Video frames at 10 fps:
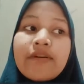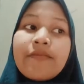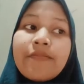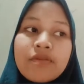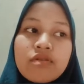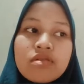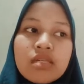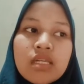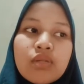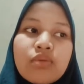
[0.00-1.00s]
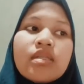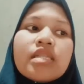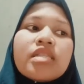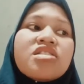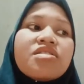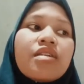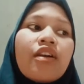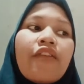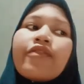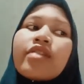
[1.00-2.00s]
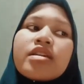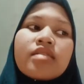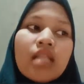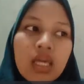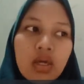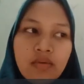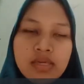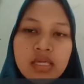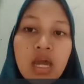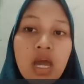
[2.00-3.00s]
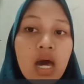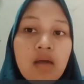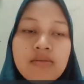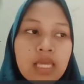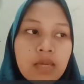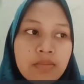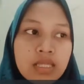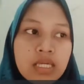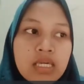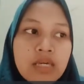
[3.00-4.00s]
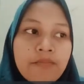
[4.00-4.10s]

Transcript: approach to the teaching of foreign language, or simply